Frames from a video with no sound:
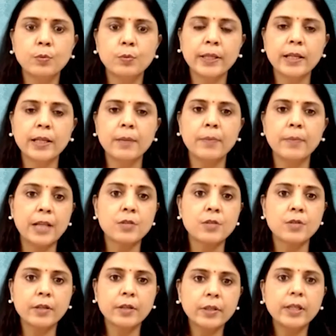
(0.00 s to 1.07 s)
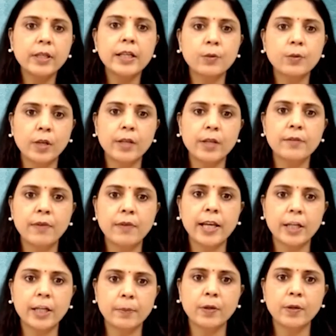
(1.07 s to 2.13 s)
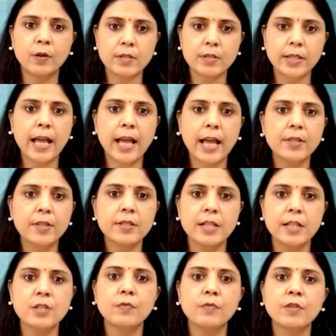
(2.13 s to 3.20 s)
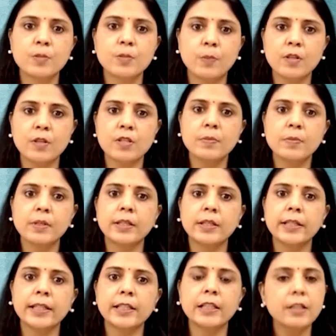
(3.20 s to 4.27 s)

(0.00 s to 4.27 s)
become actually really qualified because they have the sense of responsibility,